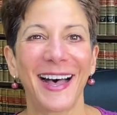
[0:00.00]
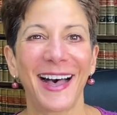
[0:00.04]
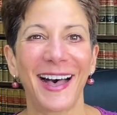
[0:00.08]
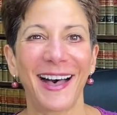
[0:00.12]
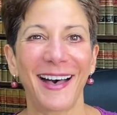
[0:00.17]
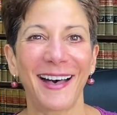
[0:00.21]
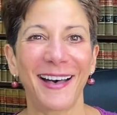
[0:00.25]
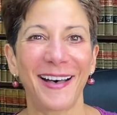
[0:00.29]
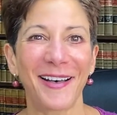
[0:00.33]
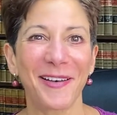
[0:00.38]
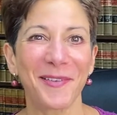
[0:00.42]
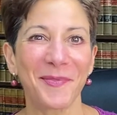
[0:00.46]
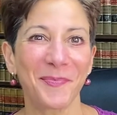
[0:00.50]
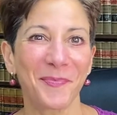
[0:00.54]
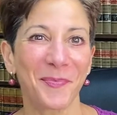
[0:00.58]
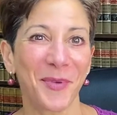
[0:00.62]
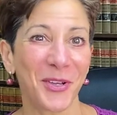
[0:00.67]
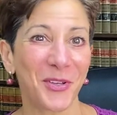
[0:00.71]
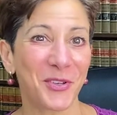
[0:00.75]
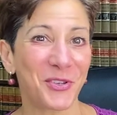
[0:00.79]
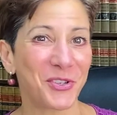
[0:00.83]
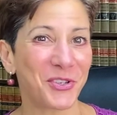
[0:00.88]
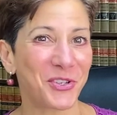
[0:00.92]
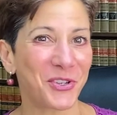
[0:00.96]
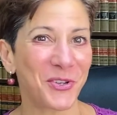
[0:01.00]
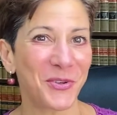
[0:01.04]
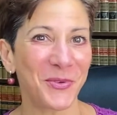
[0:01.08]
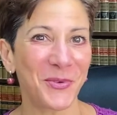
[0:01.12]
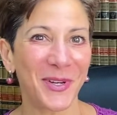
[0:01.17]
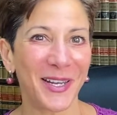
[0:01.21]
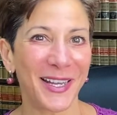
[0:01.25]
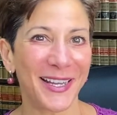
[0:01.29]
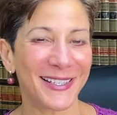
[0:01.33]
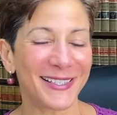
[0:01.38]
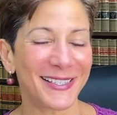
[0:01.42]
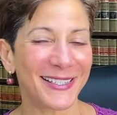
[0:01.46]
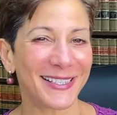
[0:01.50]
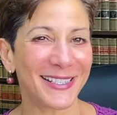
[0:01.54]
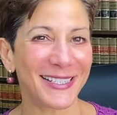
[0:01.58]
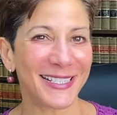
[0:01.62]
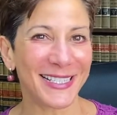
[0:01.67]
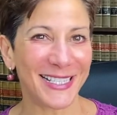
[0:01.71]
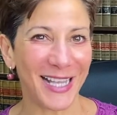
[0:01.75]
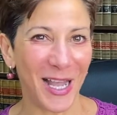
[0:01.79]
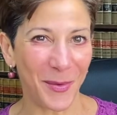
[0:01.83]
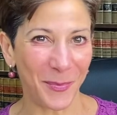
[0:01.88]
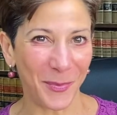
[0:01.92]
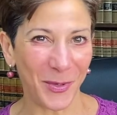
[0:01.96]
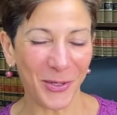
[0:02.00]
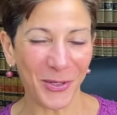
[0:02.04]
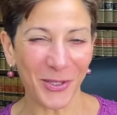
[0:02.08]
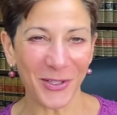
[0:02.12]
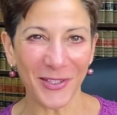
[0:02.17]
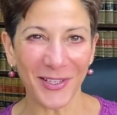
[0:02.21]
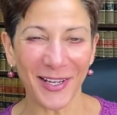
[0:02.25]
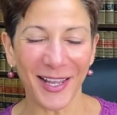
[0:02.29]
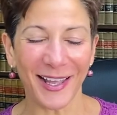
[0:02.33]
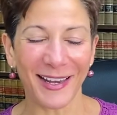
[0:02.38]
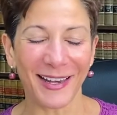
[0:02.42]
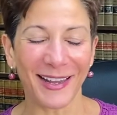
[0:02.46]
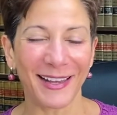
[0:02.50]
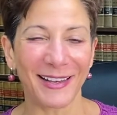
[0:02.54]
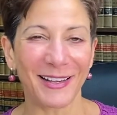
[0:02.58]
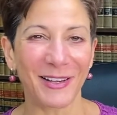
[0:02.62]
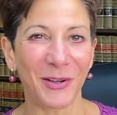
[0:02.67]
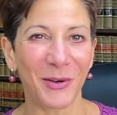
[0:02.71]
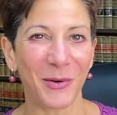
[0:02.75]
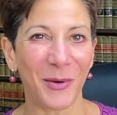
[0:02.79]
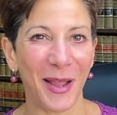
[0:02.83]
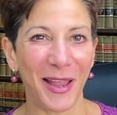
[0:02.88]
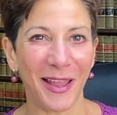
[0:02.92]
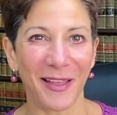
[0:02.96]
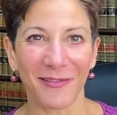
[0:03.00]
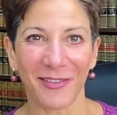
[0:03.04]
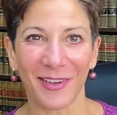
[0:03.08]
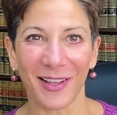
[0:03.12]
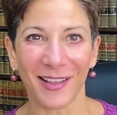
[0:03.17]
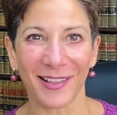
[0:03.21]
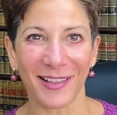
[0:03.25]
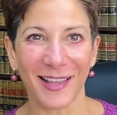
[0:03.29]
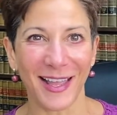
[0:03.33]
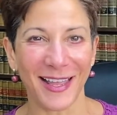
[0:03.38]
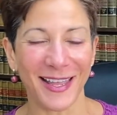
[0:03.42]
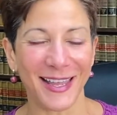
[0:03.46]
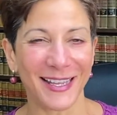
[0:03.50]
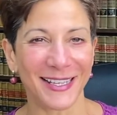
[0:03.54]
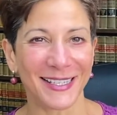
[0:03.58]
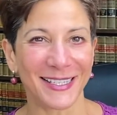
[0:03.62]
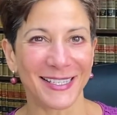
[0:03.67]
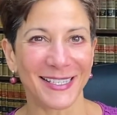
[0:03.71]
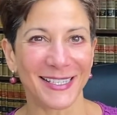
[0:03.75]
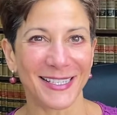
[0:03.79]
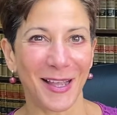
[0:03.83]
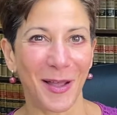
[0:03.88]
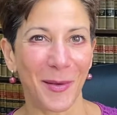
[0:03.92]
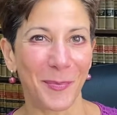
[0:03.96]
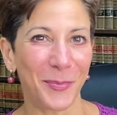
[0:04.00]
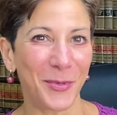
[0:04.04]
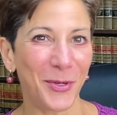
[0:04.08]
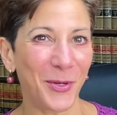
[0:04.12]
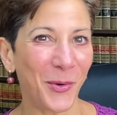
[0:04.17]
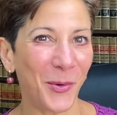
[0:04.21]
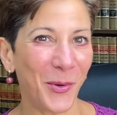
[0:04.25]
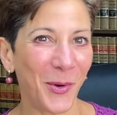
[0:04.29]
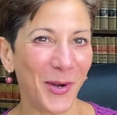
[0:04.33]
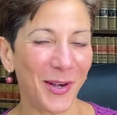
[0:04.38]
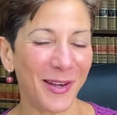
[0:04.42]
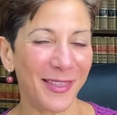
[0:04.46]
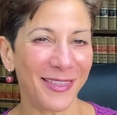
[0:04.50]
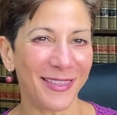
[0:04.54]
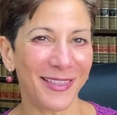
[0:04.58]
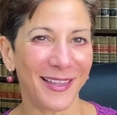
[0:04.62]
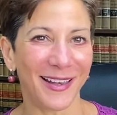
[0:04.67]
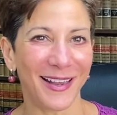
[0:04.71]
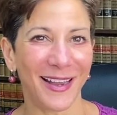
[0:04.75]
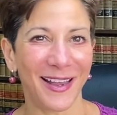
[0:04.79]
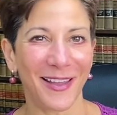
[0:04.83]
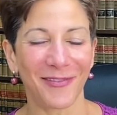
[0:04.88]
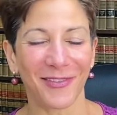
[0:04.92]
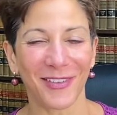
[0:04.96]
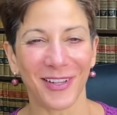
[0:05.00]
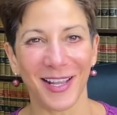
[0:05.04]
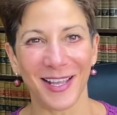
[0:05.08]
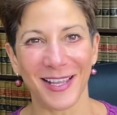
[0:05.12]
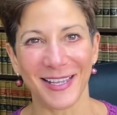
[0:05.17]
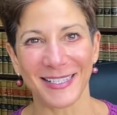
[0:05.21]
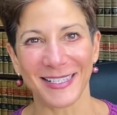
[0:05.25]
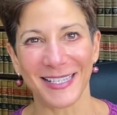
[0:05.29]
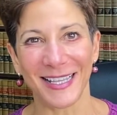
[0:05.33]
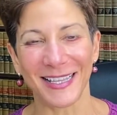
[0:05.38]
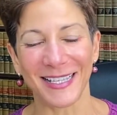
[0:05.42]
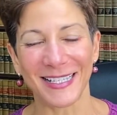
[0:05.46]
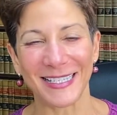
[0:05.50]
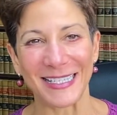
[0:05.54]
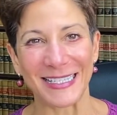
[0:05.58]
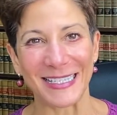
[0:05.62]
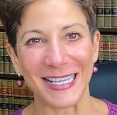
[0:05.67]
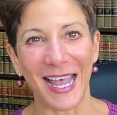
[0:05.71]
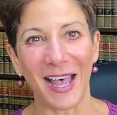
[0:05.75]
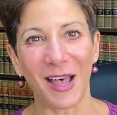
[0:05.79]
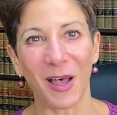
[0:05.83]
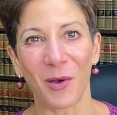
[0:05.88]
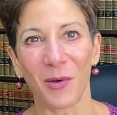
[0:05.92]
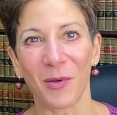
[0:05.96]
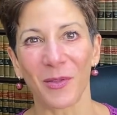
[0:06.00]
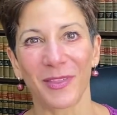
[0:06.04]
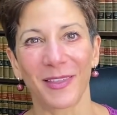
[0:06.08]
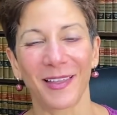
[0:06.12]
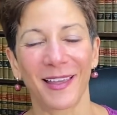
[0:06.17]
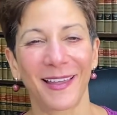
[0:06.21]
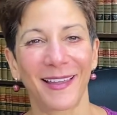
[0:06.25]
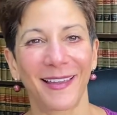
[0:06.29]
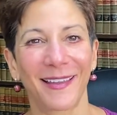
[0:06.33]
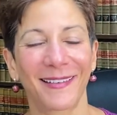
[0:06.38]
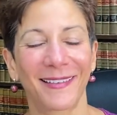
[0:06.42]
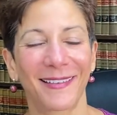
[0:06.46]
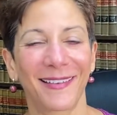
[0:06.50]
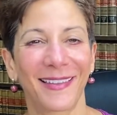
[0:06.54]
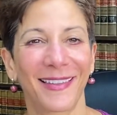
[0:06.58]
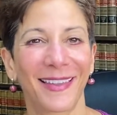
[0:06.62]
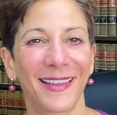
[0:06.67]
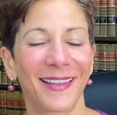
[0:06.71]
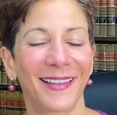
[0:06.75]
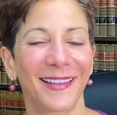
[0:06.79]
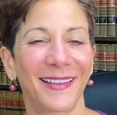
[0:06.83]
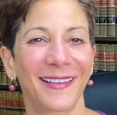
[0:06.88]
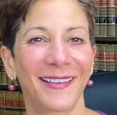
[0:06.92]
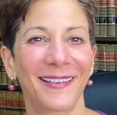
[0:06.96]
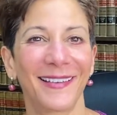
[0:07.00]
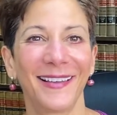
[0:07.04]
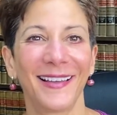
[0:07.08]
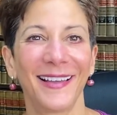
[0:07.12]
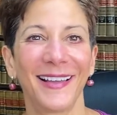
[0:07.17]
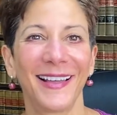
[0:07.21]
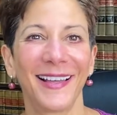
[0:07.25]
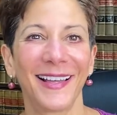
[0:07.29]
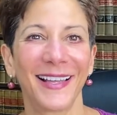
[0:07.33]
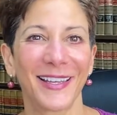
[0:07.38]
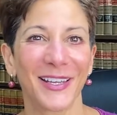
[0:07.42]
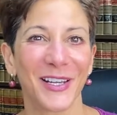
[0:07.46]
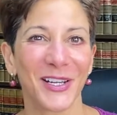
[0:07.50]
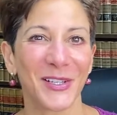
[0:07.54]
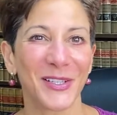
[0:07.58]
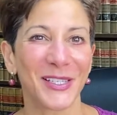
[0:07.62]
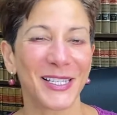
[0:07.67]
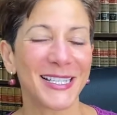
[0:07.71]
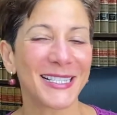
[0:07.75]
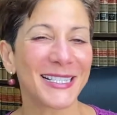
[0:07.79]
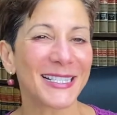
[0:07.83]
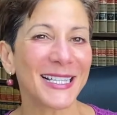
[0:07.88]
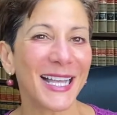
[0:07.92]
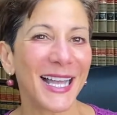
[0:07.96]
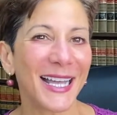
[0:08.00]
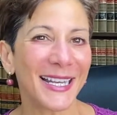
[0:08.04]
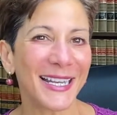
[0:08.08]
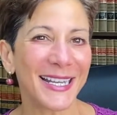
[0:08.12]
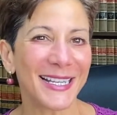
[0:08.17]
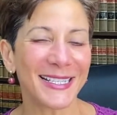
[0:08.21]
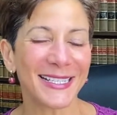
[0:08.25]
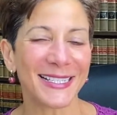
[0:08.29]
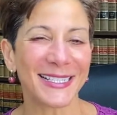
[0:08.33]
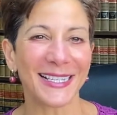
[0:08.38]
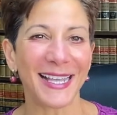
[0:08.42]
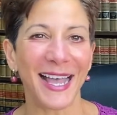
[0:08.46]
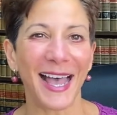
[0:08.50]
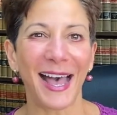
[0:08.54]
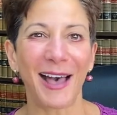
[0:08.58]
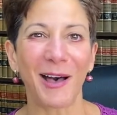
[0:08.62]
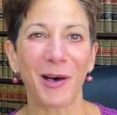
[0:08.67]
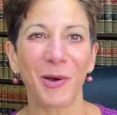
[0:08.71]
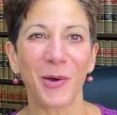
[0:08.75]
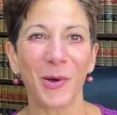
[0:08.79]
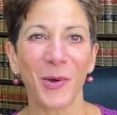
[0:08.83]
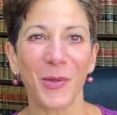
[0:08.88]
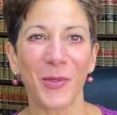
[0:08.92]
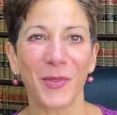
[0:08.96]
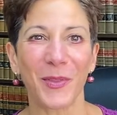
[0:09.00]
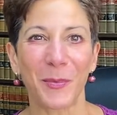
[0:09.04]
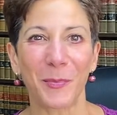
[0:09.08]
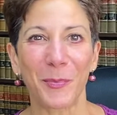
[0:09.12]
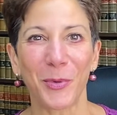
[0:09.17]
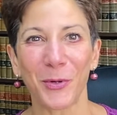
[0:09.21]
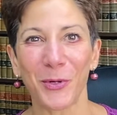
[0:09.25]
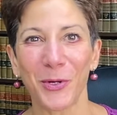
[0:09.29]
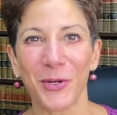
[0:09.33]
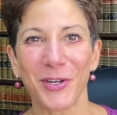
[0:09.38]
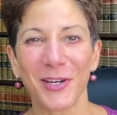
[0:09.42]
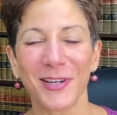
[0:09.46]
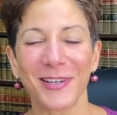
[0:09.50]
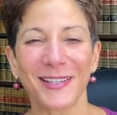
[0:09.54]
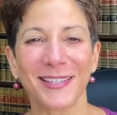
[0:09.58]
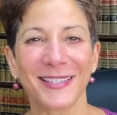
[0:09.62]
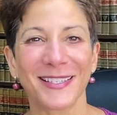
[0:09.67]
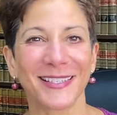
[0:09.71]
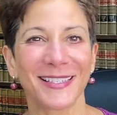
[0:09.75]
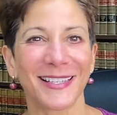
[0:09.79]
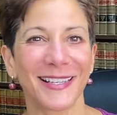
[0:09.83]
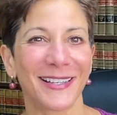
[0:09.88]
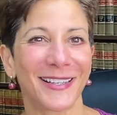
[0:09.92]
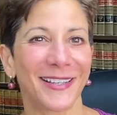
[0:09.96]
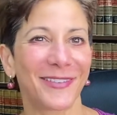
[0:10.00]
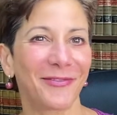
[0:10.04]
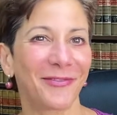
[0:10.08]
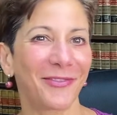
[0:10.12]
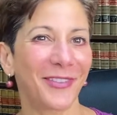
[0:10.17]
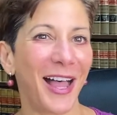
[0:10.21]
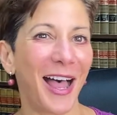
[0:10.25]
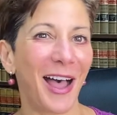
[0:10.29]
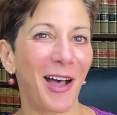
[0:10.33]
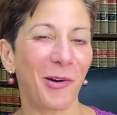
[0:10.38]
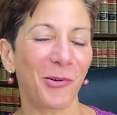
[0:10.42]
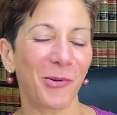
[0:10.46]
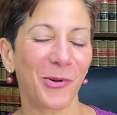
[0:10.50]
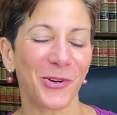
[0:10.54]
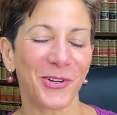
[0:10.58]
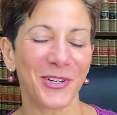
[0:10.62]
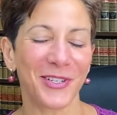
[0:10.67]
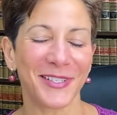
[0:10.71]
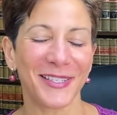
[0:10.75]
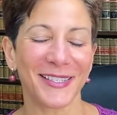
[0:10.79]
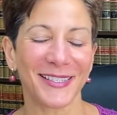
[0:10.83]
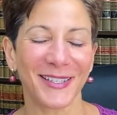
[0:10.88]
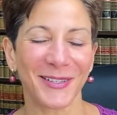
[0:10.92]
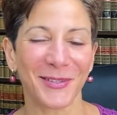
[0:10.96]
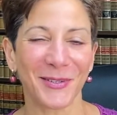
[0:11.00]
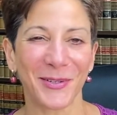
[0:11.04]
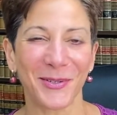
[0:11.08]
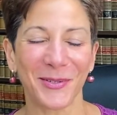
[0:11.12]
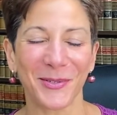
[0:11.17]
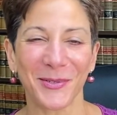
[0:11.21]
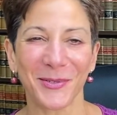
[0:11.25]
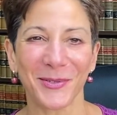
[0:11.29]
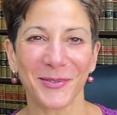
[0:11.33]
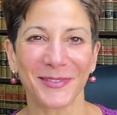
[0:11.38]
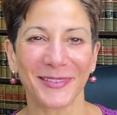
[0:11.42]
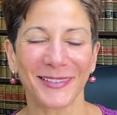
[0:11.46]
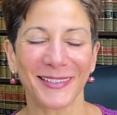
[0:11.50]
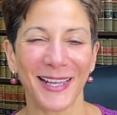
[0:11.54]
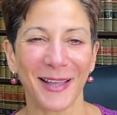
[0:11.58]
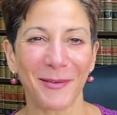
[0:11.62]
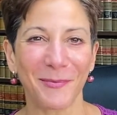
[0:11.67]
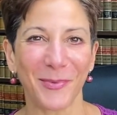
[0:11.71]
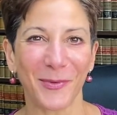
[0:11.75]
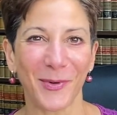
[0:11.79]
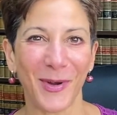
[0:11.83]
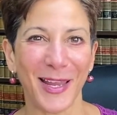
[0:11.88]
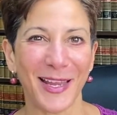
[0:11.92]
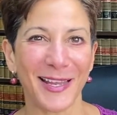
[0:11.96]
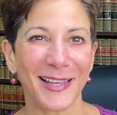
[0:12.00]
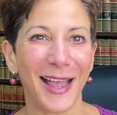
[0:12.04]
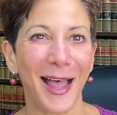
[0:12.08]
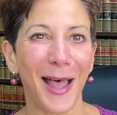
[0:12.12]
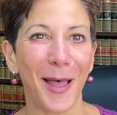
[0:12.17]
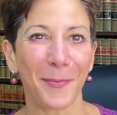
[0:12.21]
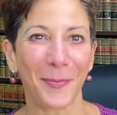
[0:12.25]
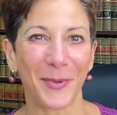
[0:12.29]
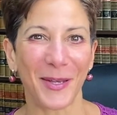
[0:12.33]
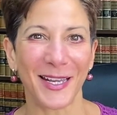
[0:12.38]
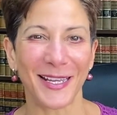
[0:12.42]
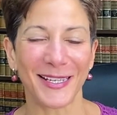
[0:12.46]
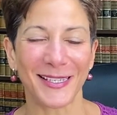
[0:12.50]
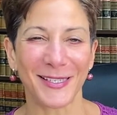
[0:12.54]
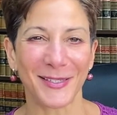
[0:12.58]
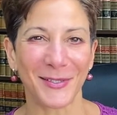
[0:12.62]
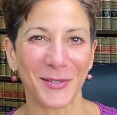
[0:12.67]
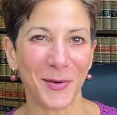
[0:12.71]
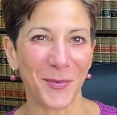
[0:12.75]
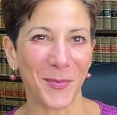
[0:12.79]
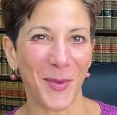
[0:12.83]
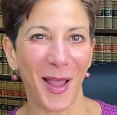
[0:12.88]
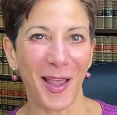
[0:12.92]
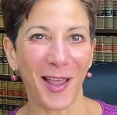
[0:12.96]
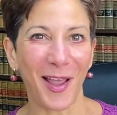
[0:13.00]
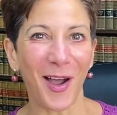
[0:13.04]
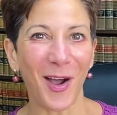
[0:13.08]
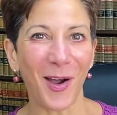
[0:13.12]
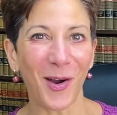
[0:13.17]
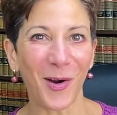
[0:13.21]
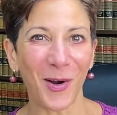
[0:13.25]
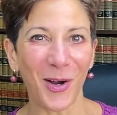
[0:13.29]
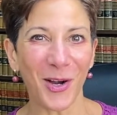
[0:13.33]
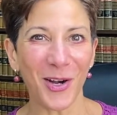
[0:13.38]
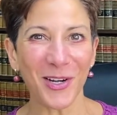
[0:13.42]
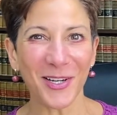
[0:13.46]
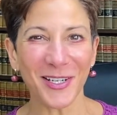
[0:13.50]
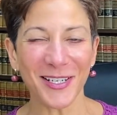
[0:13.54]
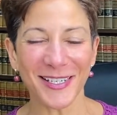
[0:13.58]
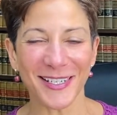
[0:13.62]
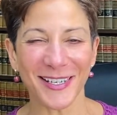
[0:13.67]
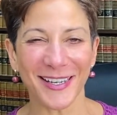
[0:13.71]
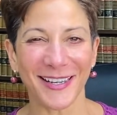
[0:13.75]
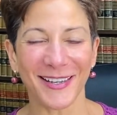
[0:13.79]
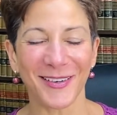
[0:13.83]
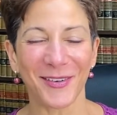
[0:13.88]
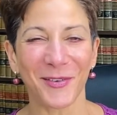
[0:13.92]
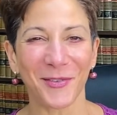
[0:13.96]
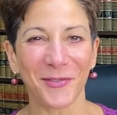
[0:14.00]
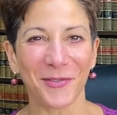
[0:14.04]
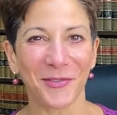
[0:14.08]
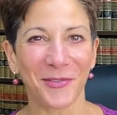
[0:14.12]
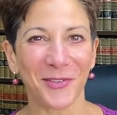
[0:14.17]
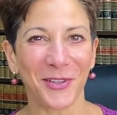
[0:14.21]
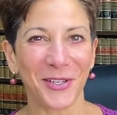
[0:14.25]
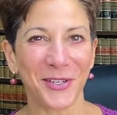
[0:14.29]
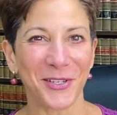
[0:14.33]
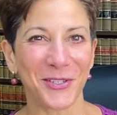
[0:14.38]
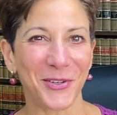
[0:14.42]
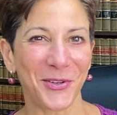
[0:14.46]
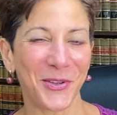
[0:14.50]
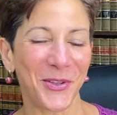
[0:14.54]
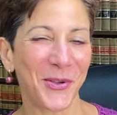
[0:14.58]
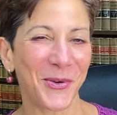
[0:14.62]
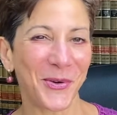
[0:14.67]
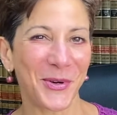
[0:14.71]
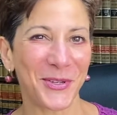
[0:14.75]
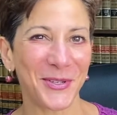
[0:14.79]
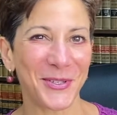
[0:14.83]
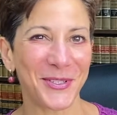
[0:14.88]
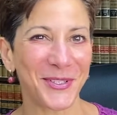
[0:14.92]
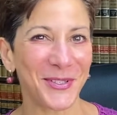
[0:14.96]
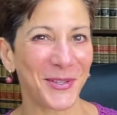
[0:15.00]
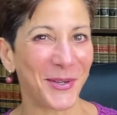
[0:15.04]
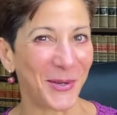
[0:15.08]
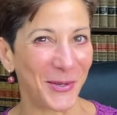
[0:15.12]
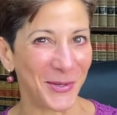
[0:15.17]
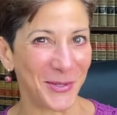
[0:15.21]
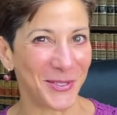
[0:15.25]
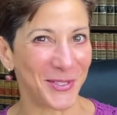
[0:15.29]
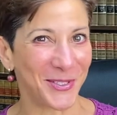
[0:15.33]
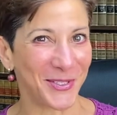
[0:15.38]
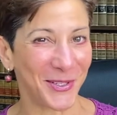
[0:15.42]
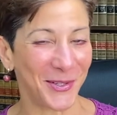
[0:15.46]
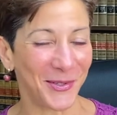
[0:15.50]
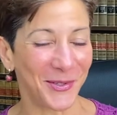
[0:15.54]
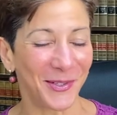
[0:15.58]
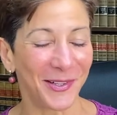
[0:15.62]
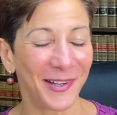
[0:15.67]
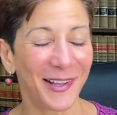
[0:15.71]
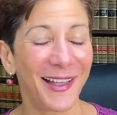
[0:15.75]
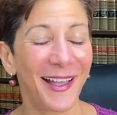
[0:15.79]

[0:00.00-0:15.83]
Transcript: But June is summer, and I know I have clients up north, and I have clients in the south, and the sun is out, the birds, the flowers, so that brings happiness to my heart, and hopefully to yours also.